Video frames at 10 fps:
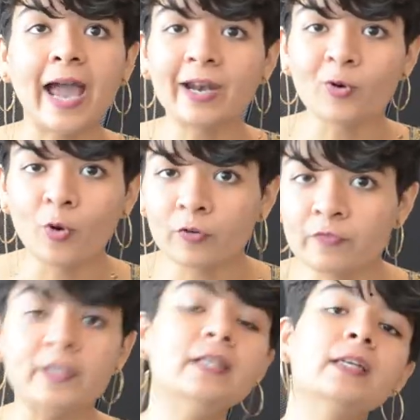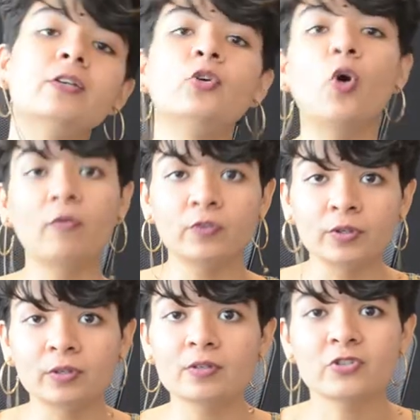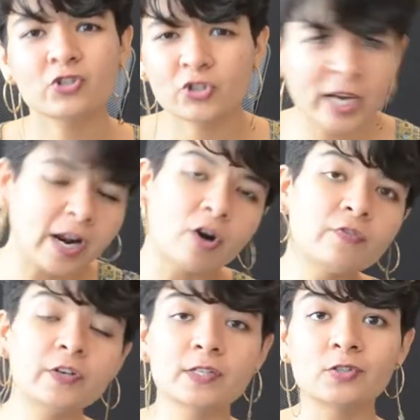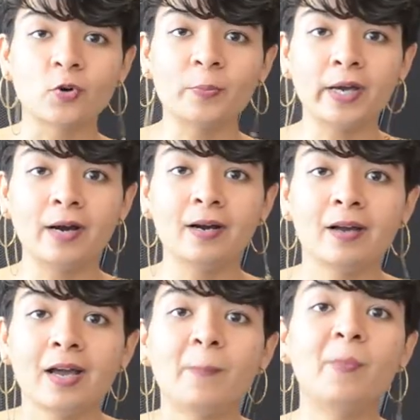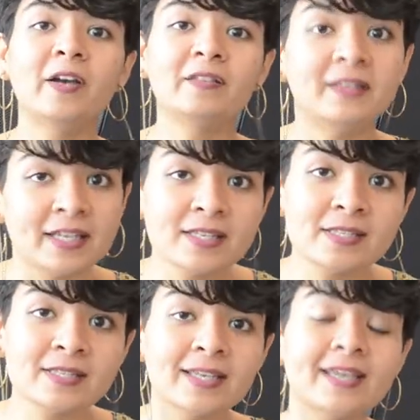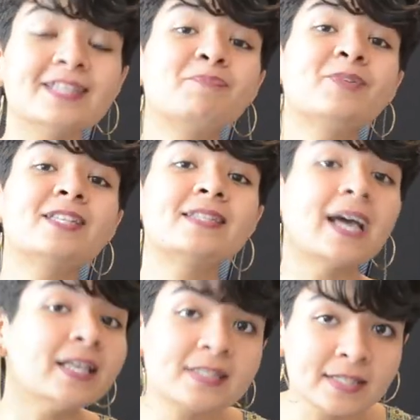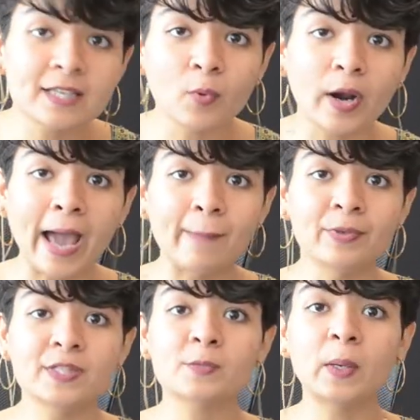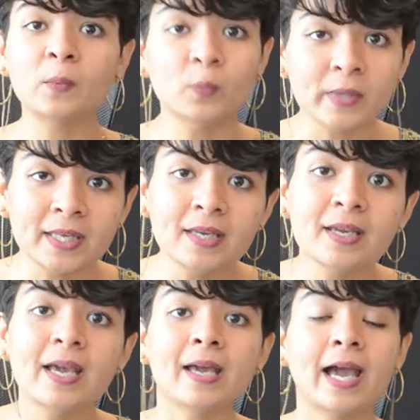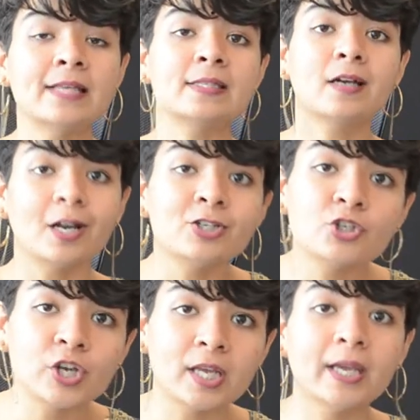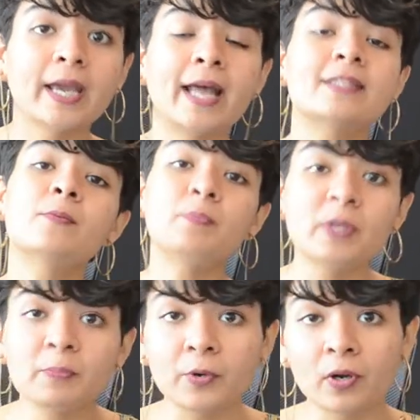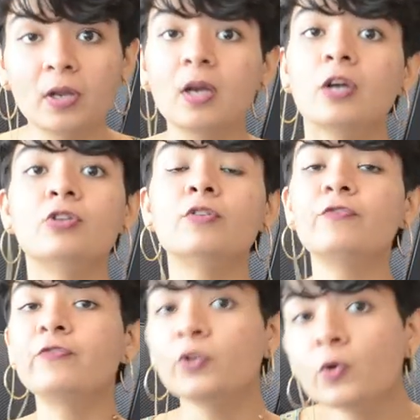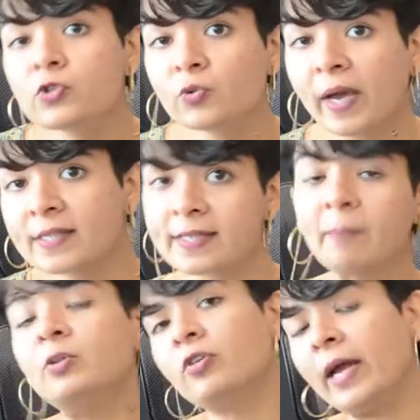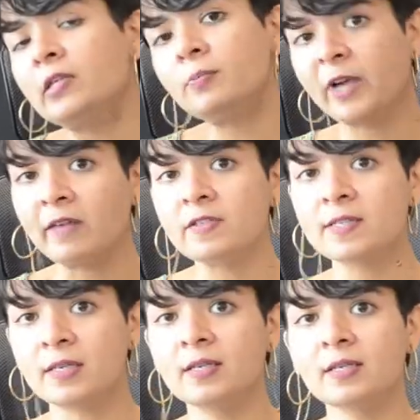an Orwellian novel, straight out of a dystopia, but this is precisely what happens when we, as a country and as a people, refuse to accept the right to privacy.